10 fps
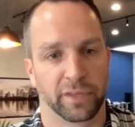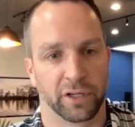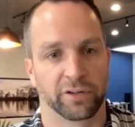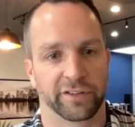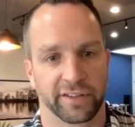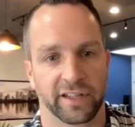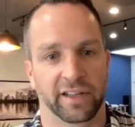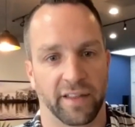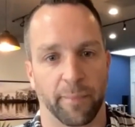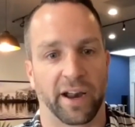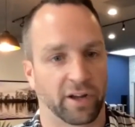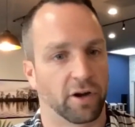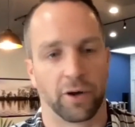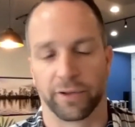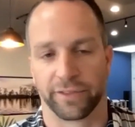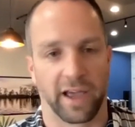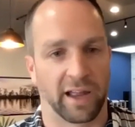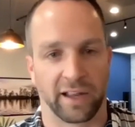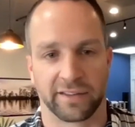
just getting them on a call with that.